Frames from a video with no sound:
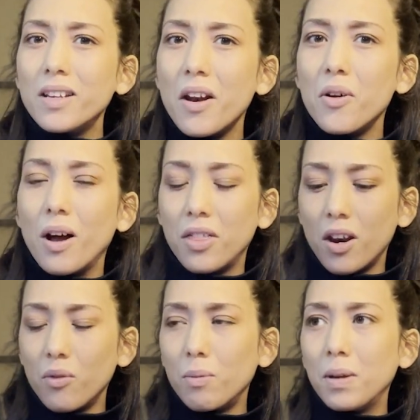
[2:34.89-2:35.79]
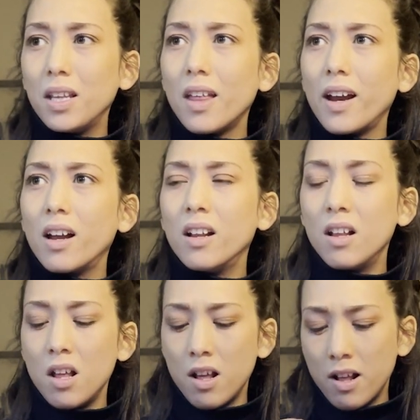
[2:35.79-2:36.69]
I don't know, I thought it would be like
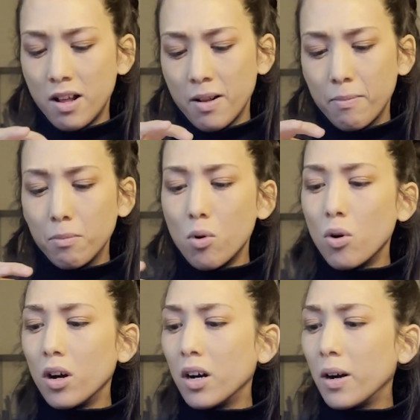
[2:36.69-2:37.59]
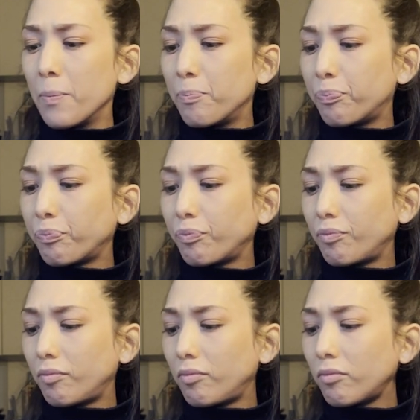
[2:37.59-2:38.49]
more
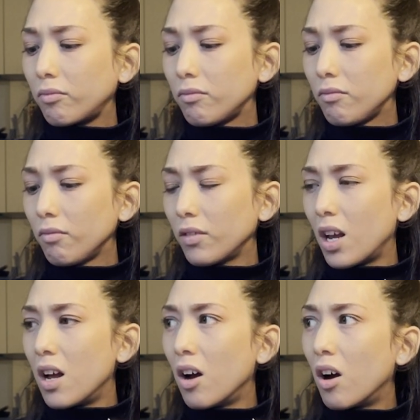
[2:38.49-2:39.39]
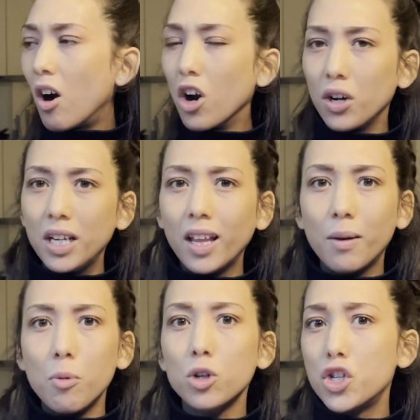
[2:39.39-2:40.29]
hearty,
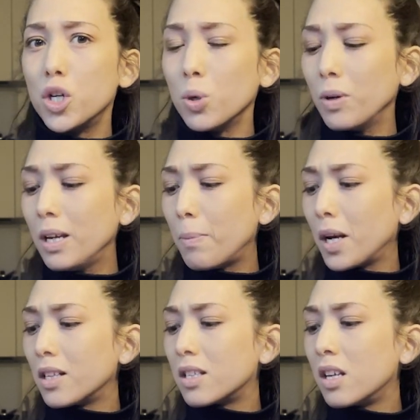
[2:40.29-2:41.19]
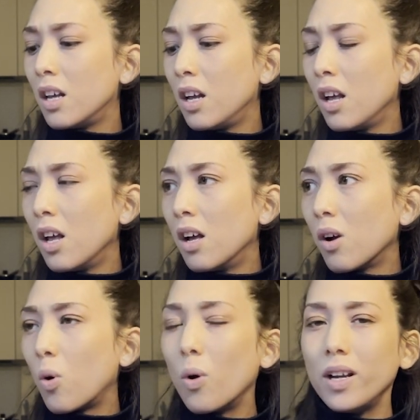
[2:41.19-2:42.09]
like more chewy, but it's
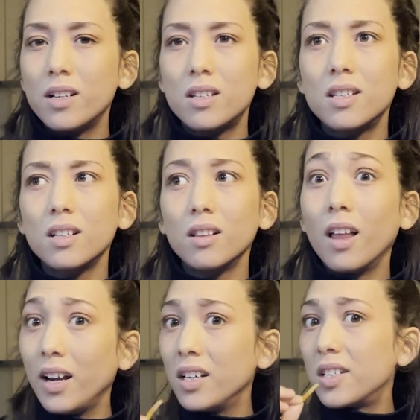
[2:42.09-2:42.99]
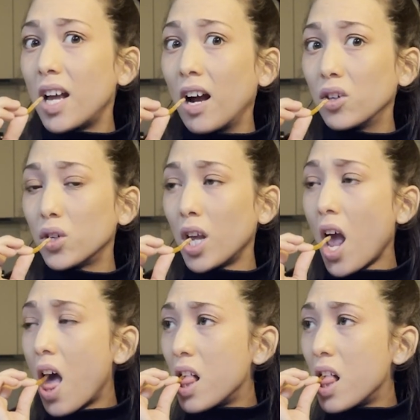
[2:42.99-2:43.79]
quite light actually.